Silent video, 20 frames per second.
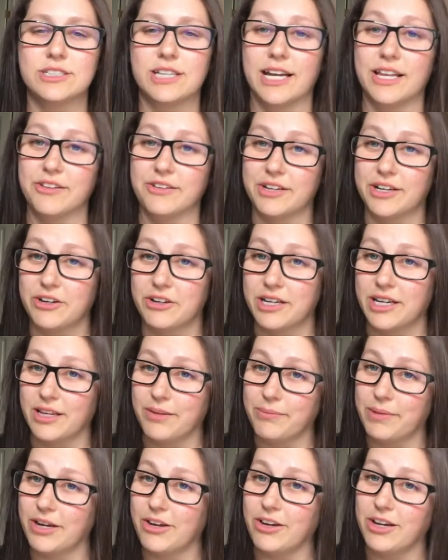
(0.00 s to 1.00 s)
Tyler and I are
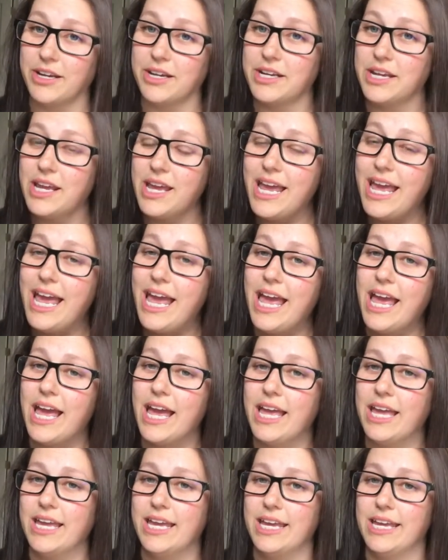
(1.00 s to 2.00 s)
getting married
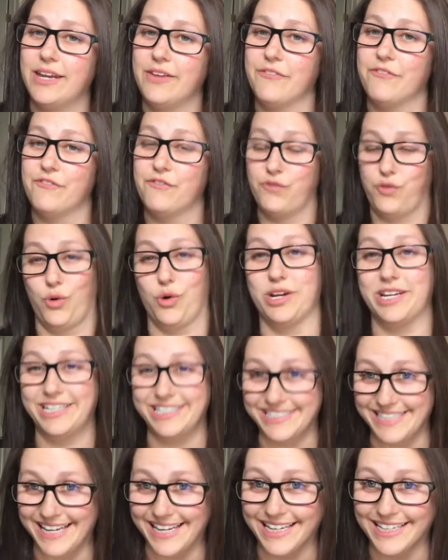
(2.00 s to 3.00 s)
in
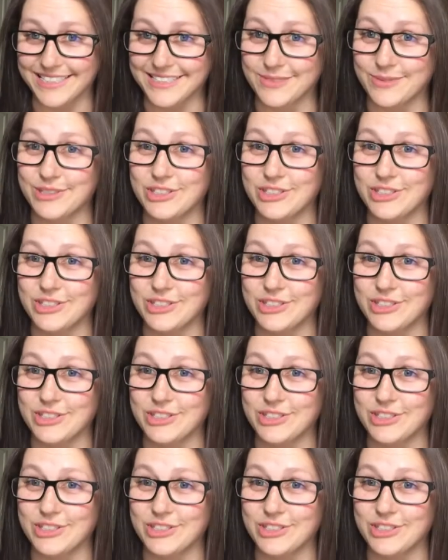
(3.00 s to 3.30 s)
40 days,